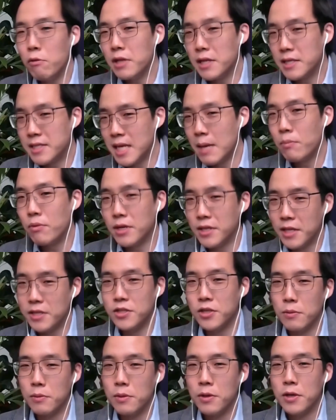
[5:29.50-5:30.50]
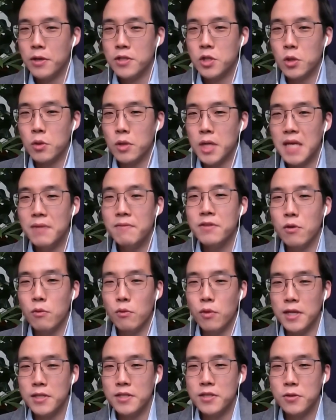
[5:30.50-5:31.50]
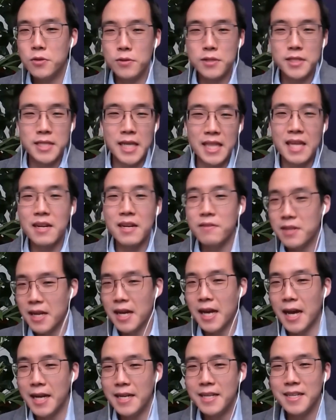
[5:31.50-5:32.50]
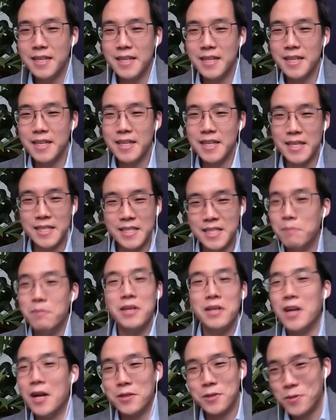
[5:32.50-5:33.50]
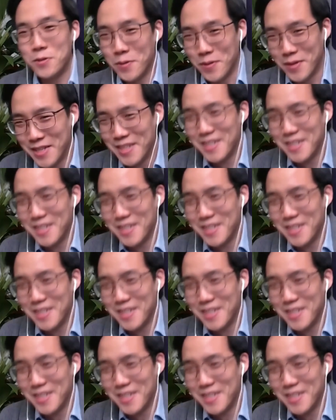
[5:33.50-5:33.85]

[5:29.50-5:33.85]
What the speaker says: really separate the two. So even the ones who say they have nothing to hide is simply not true.